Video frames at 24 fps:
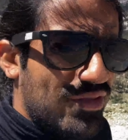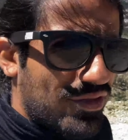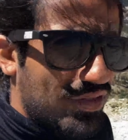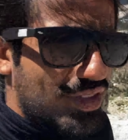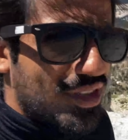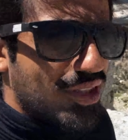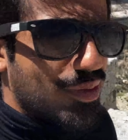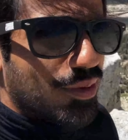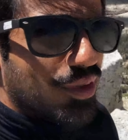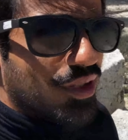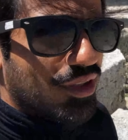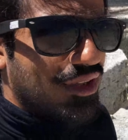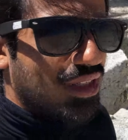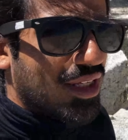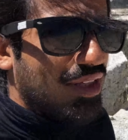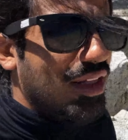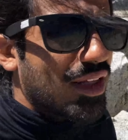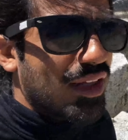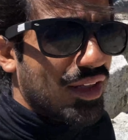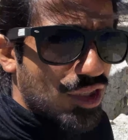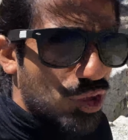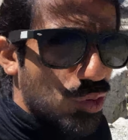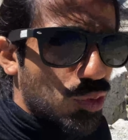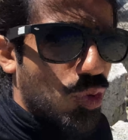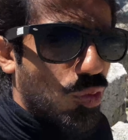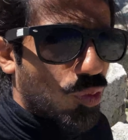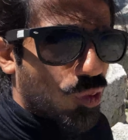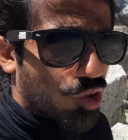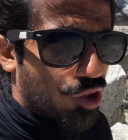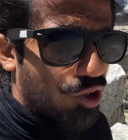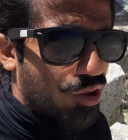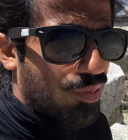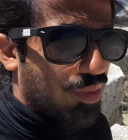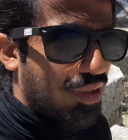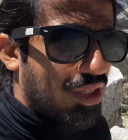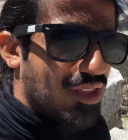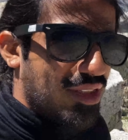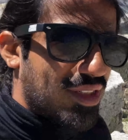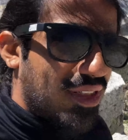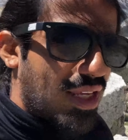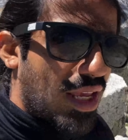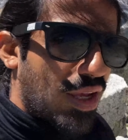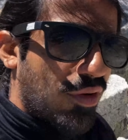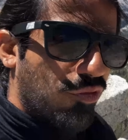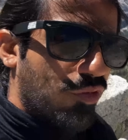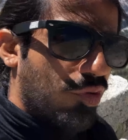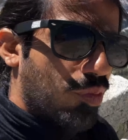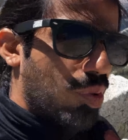deep content that this will work because it
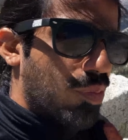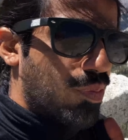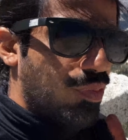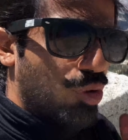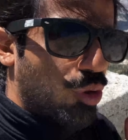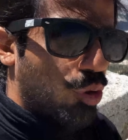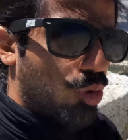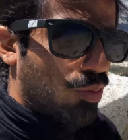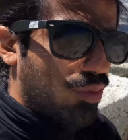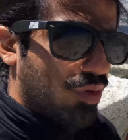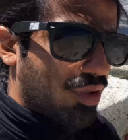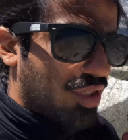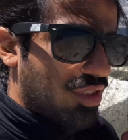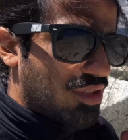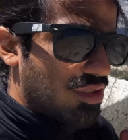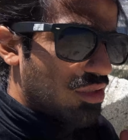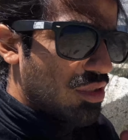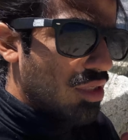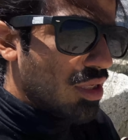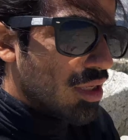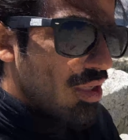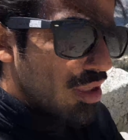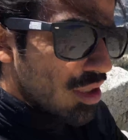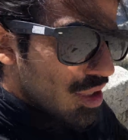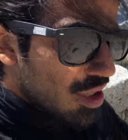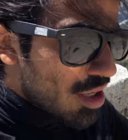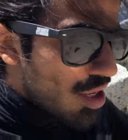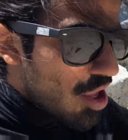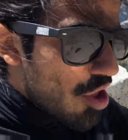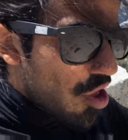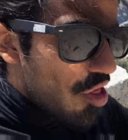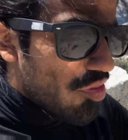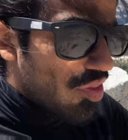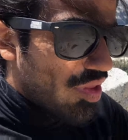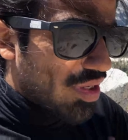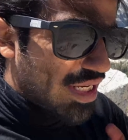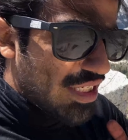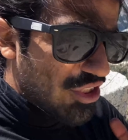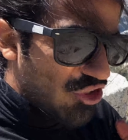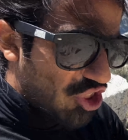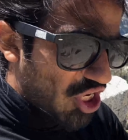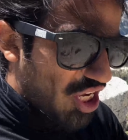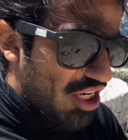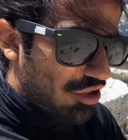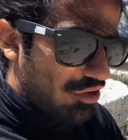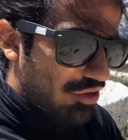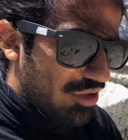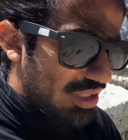came from a pure place. Then I
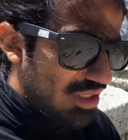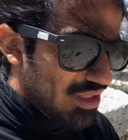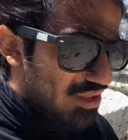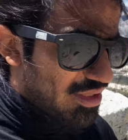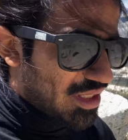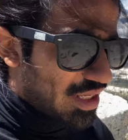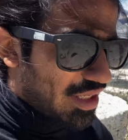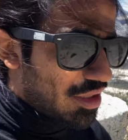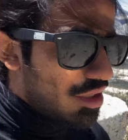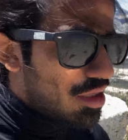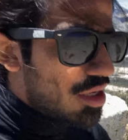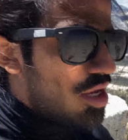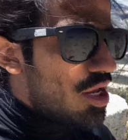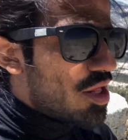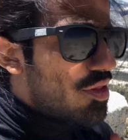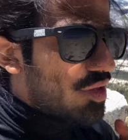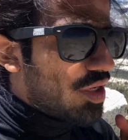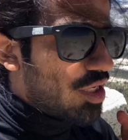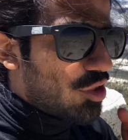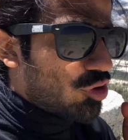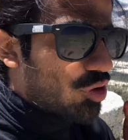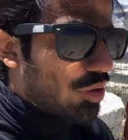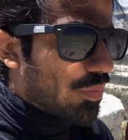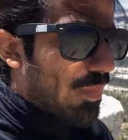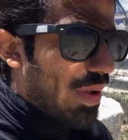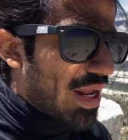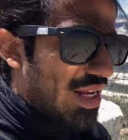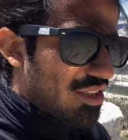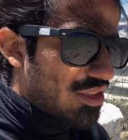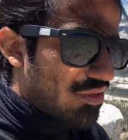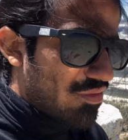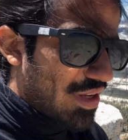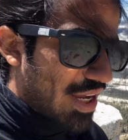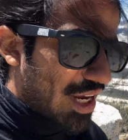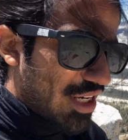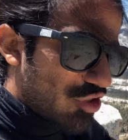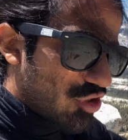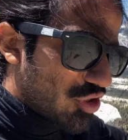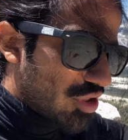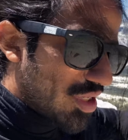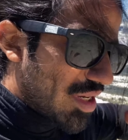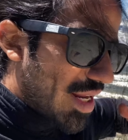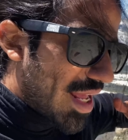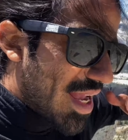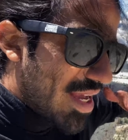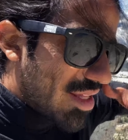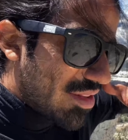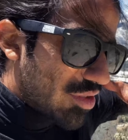channeled the intent, then I took massive action, and I
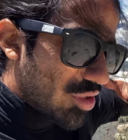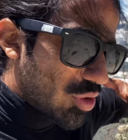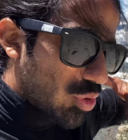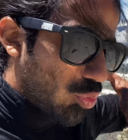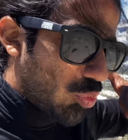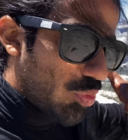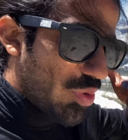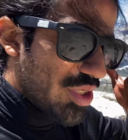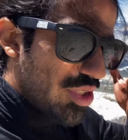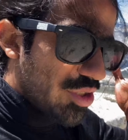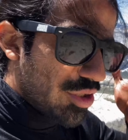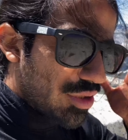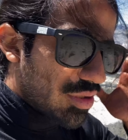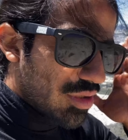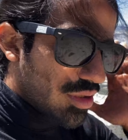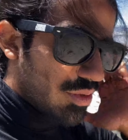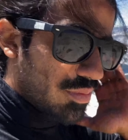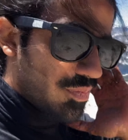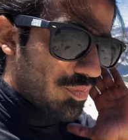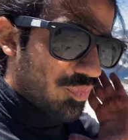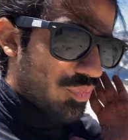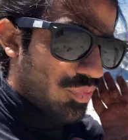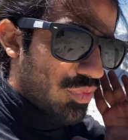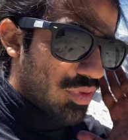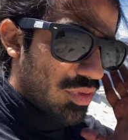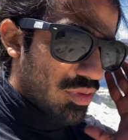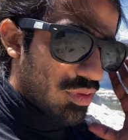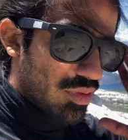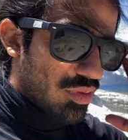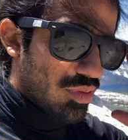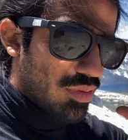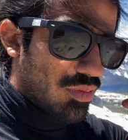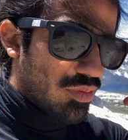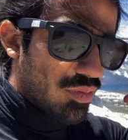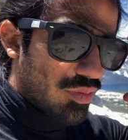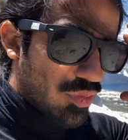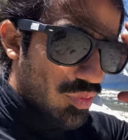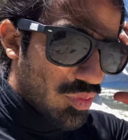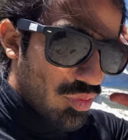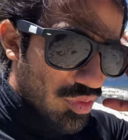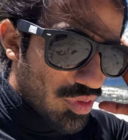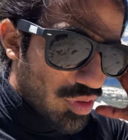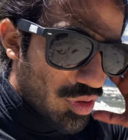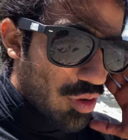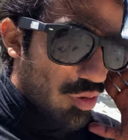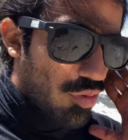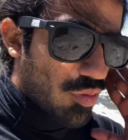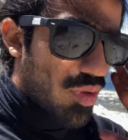had this weird, you
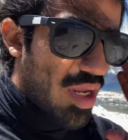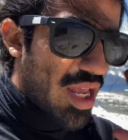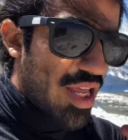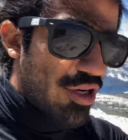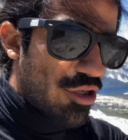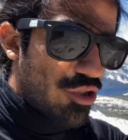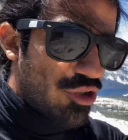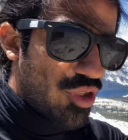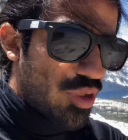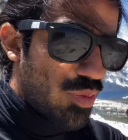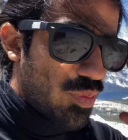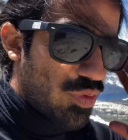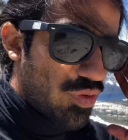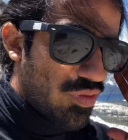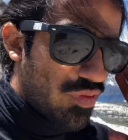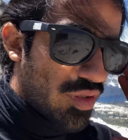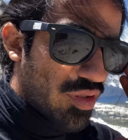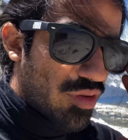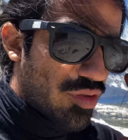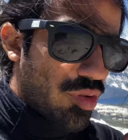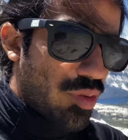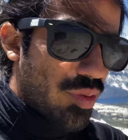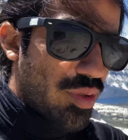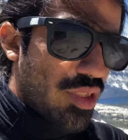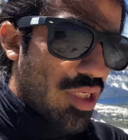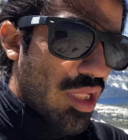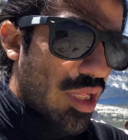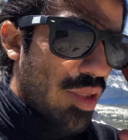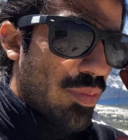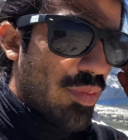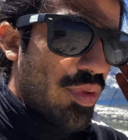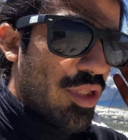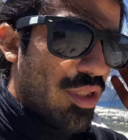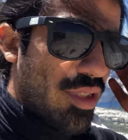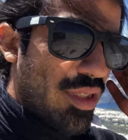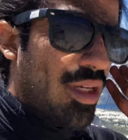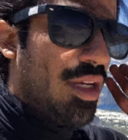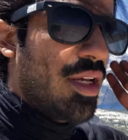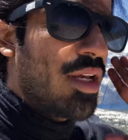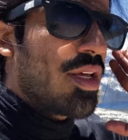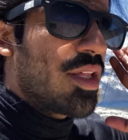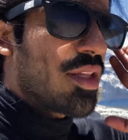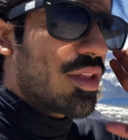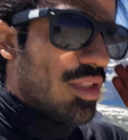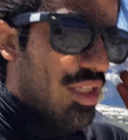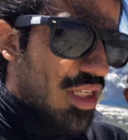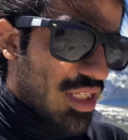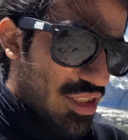know, energy moving through me telling me
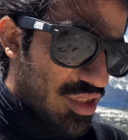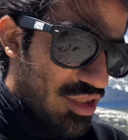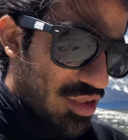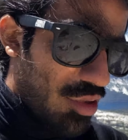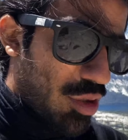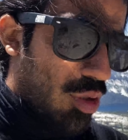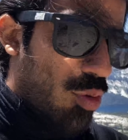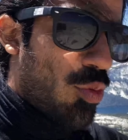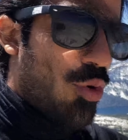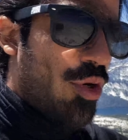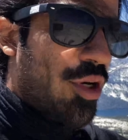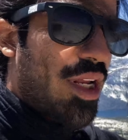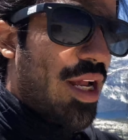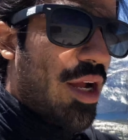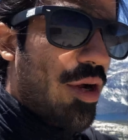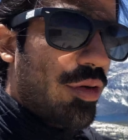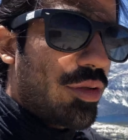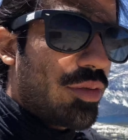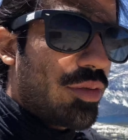it's gonna work out.